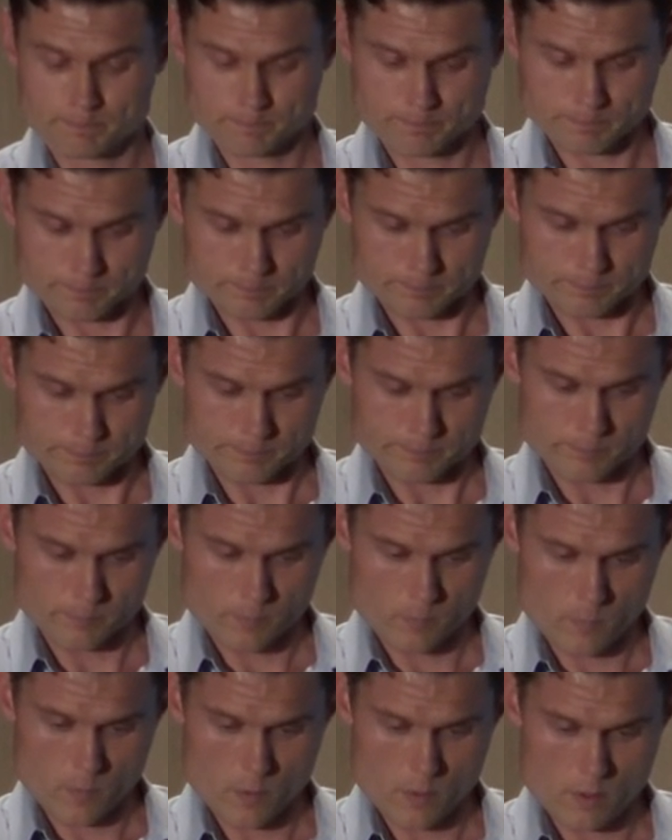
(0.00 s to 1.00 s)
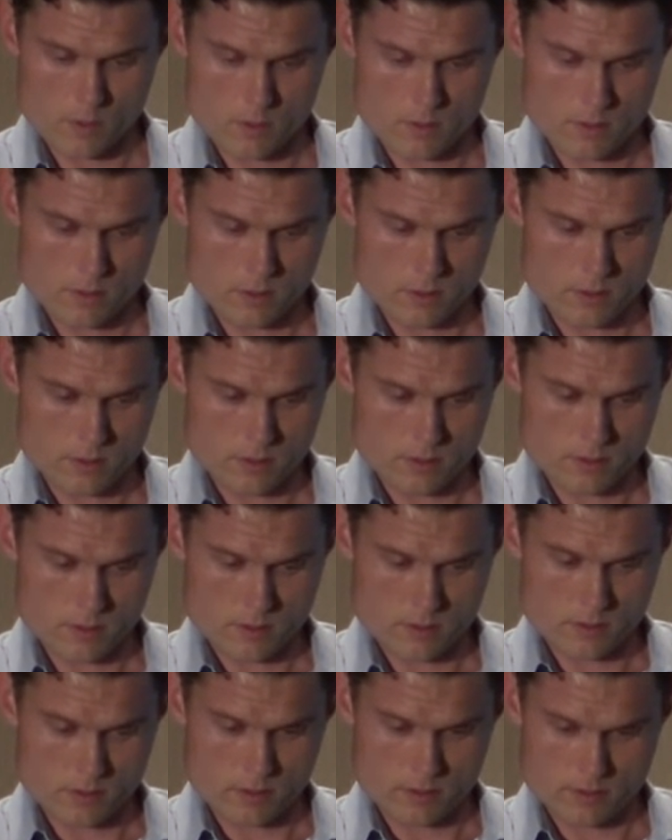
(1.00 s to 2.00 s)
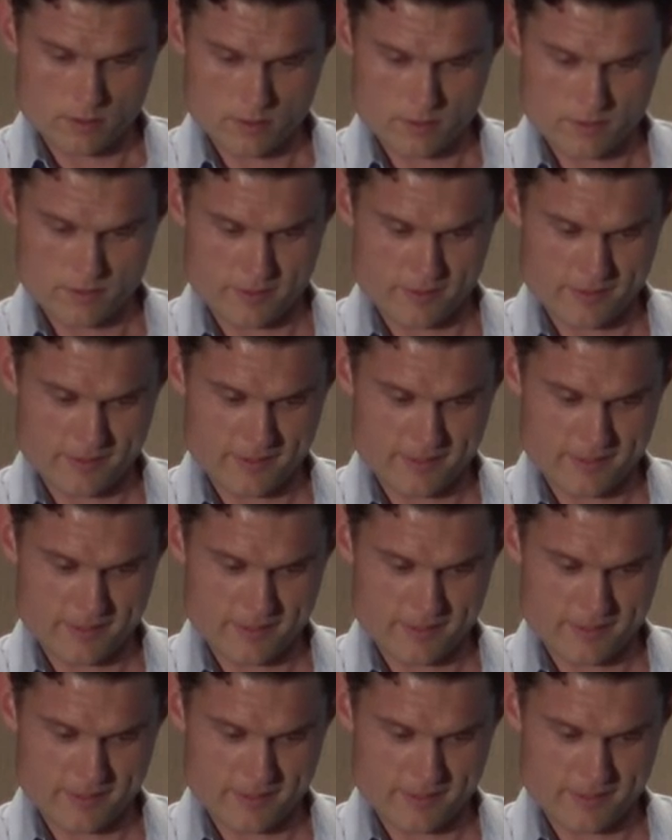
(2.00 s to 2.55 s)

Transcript: [no speech]